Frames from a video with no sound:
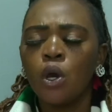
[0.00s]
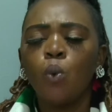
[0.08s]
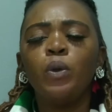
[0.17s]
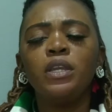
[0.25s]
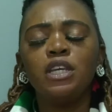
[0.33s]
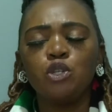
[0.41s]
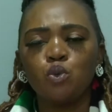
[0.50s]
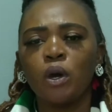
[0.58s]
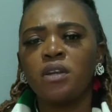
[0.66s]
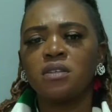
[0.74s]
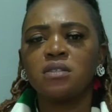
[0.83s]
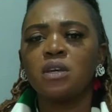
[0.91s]
We need to
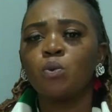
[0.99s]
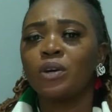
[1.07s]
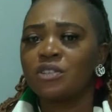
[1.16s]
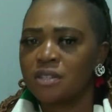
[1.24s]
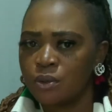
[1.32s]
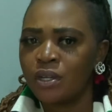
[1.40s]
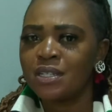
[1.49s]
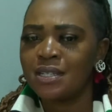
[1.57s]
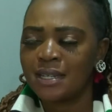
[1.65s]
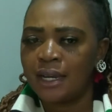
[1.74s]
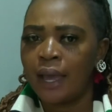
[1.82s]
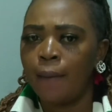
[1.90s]
understand what
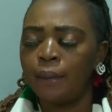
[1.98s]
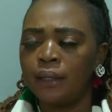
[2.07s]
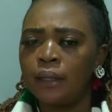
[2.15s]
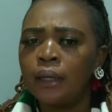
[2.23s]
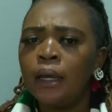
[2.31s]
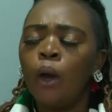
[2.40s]
is really happening.